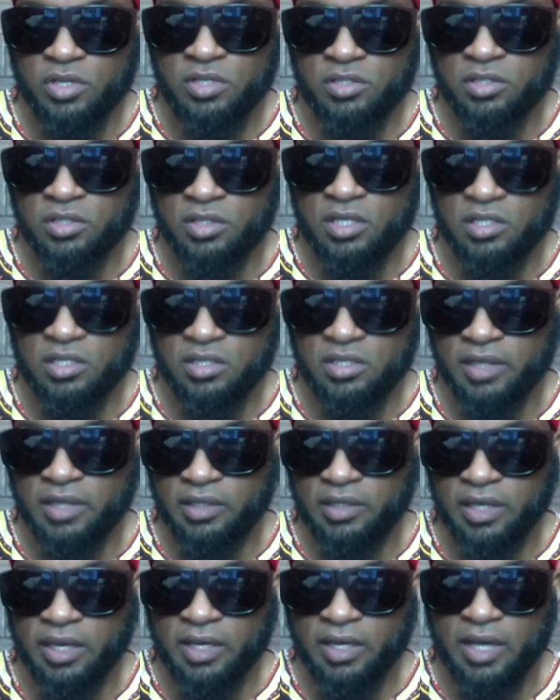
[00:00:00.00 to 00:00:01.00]
and things like
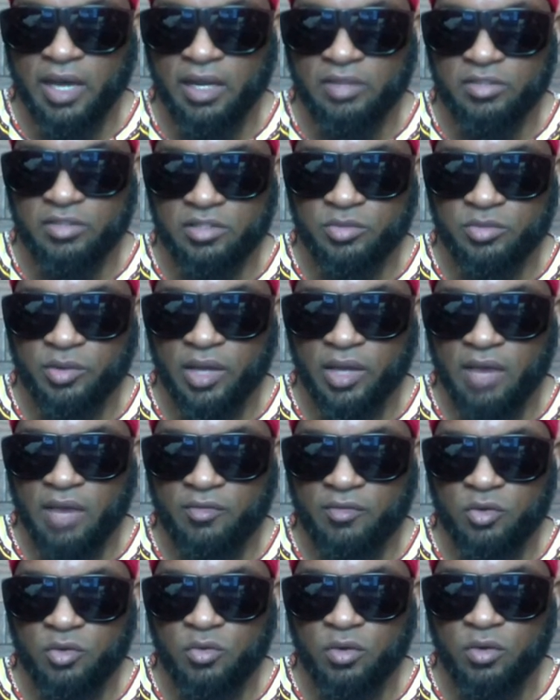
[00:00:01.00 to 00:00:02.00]
that, colleges, what
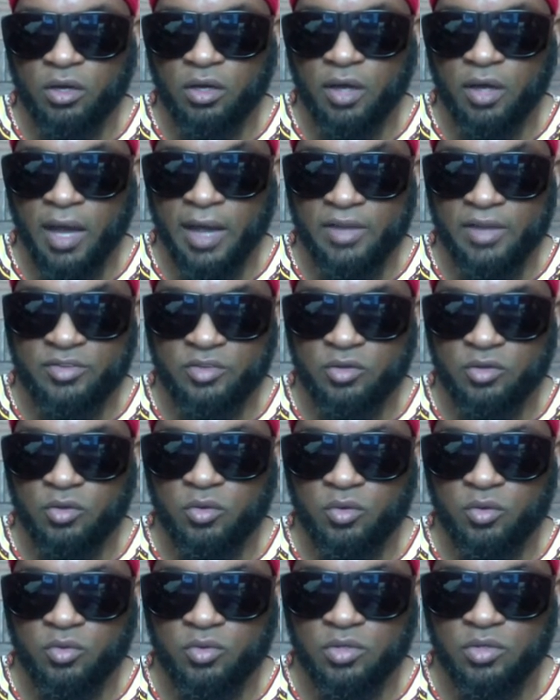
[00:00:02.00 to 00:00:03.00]
have you, uh, high
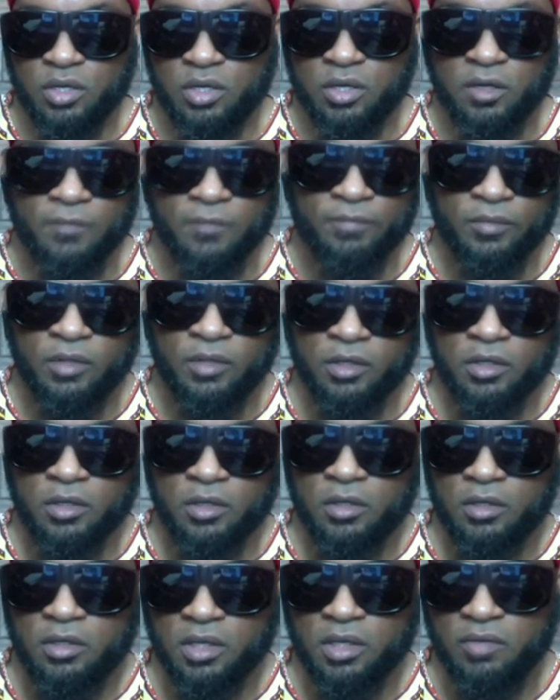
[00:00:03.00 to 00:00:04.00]
schools, uh,
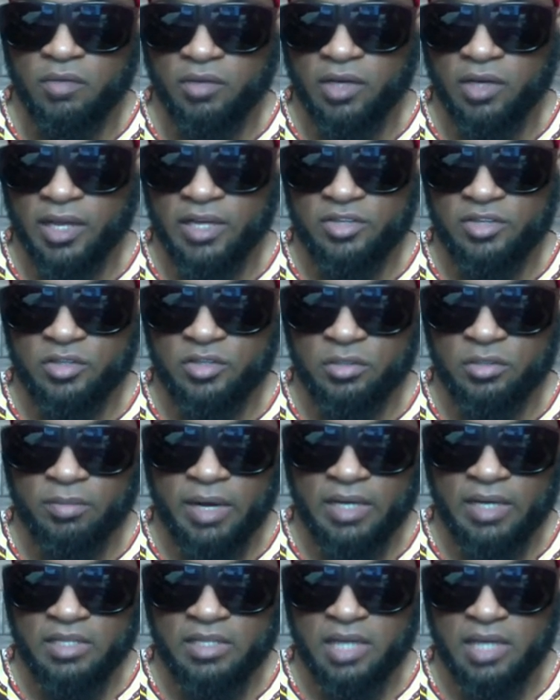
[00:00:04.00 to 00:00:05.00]
giving lectures
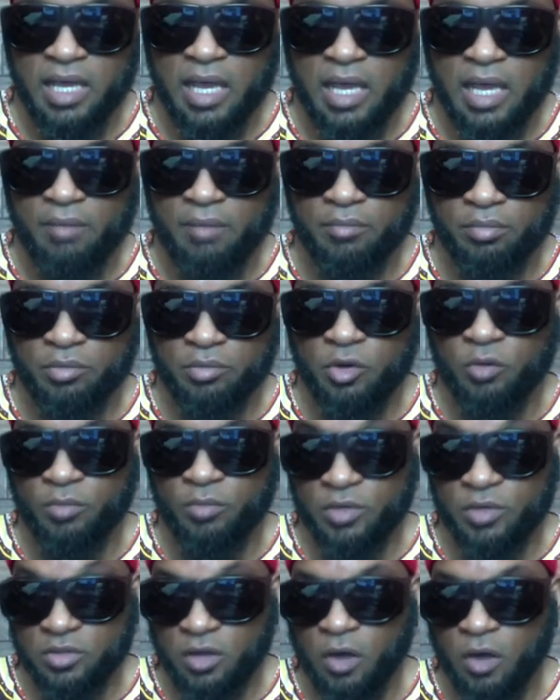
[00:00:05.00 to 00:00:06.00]
about Islam, you know,
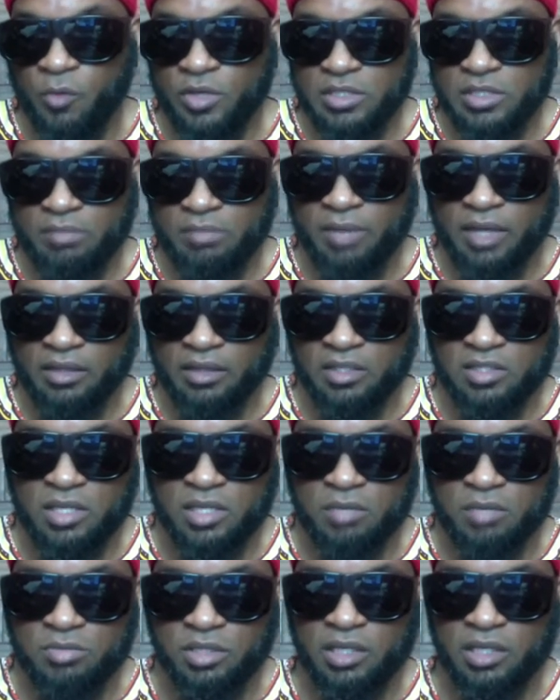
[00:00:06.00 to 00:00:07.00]
but it's always about the
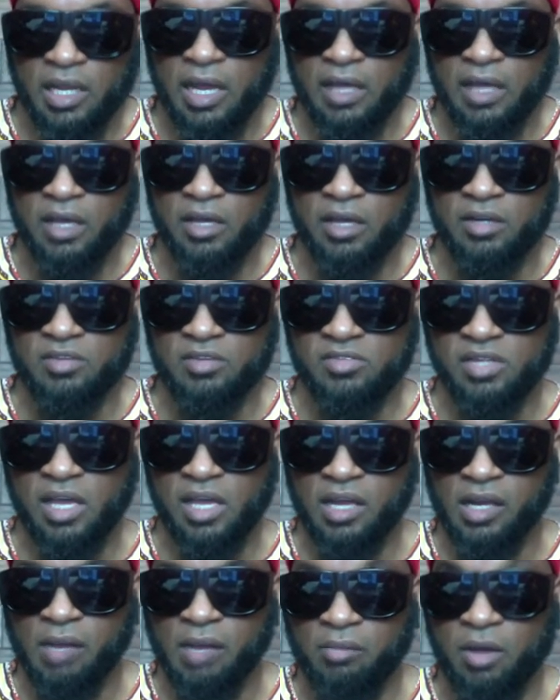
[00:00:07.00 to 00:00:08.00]
subject that I
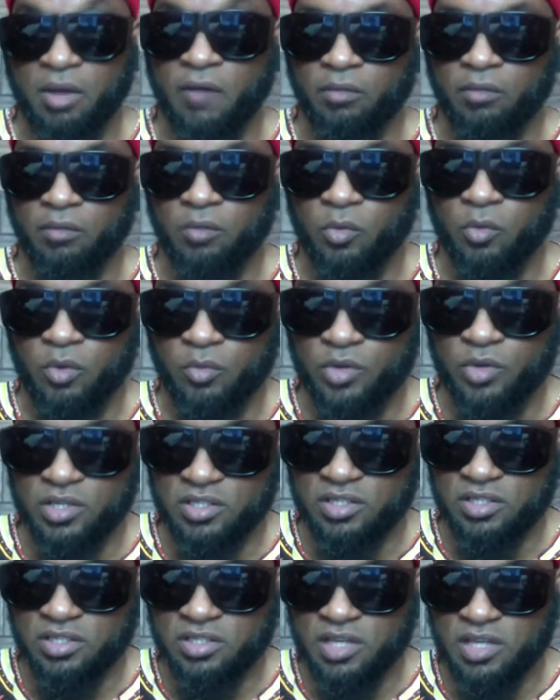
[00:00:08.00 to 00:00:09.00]
understand and I'm comfortable with, which
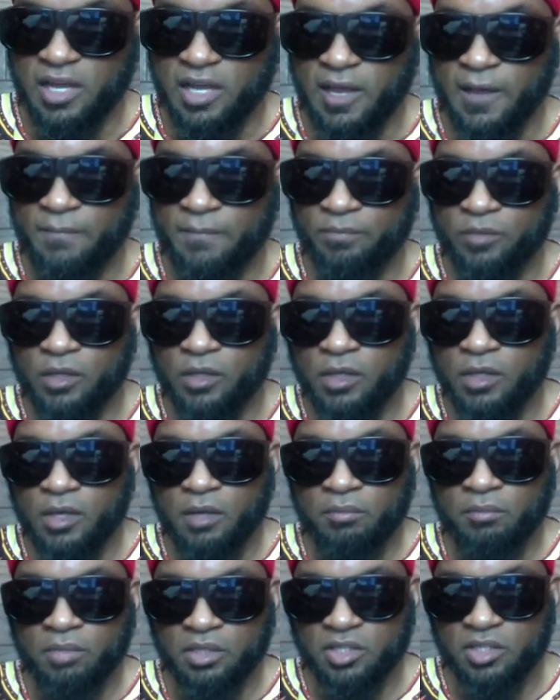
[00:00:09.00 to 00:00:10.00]
is Islam.
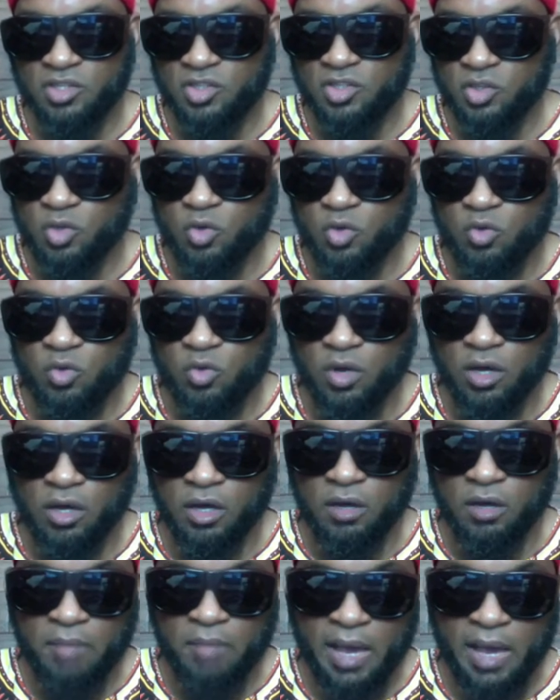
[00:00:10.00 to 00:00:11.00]
But this new
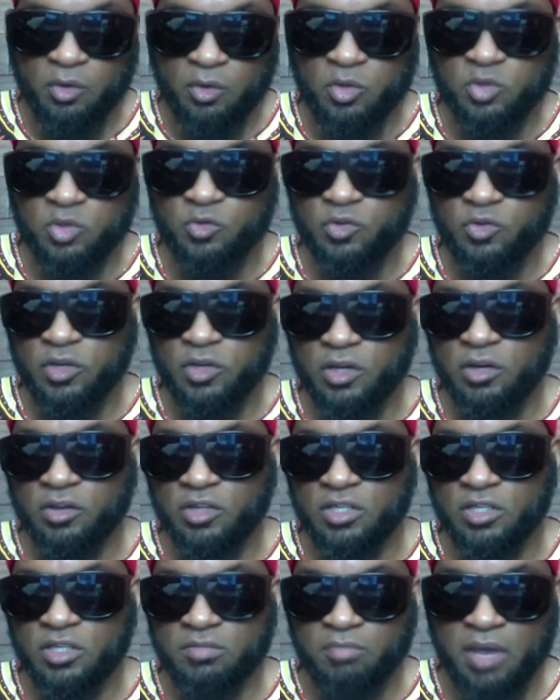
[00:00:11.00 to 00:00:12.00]
uh, manosphere,
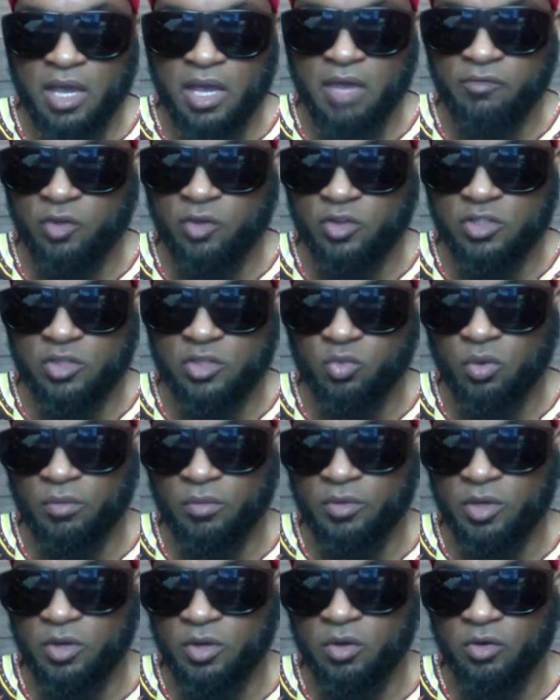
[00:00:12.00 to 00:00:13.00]
this man versus
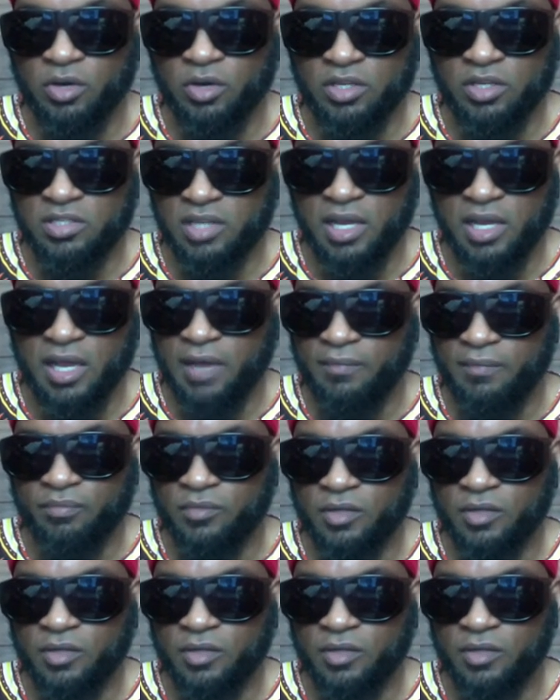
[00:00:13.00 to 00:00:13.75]
woman, you know, in Islam,